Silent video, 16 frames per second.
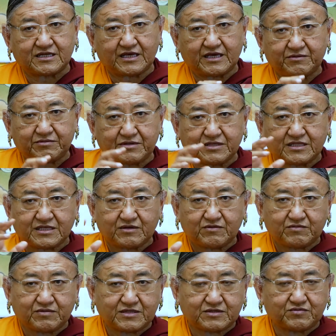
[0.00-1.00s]

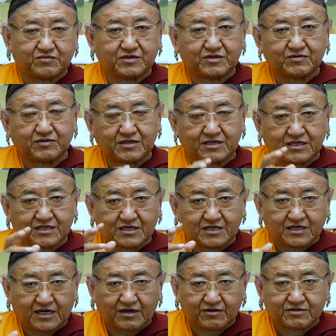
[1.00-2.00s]
everything which we
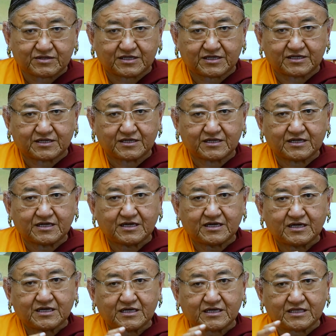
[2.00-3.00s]
encounter
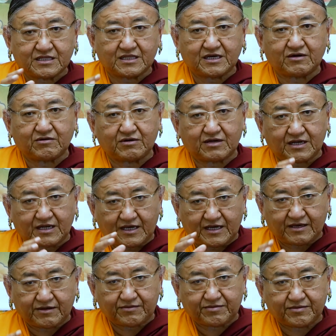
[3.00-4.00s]
in our
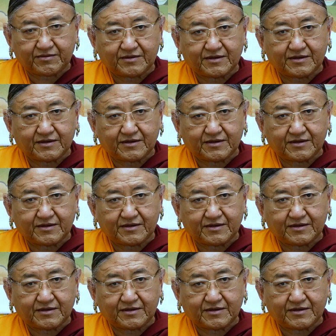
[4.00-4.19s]
life,